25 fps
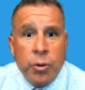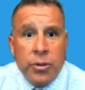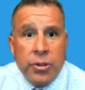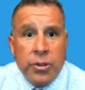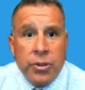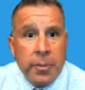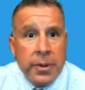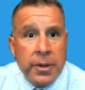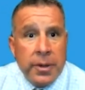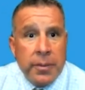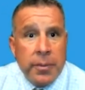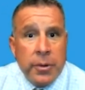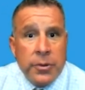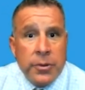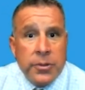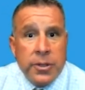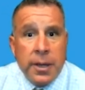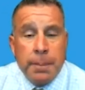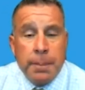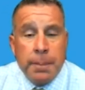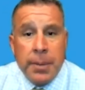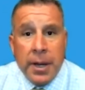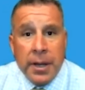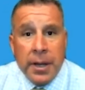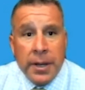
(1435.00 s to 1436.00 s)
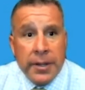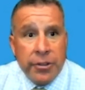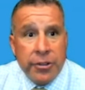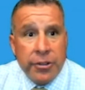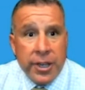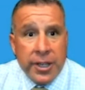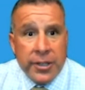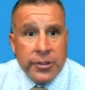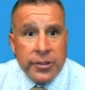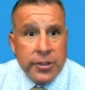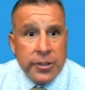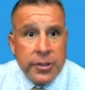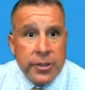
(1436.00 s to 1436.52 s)
some of the most compelling
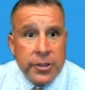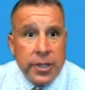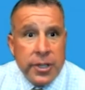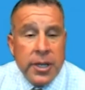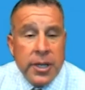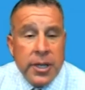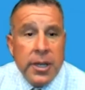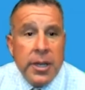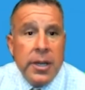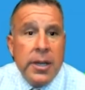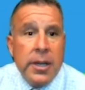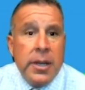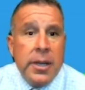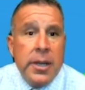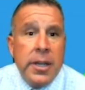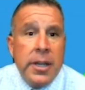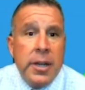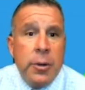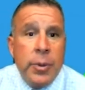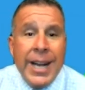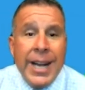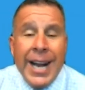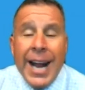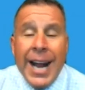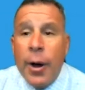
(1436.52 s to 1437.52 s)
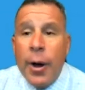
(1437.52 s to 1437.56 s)
changes. We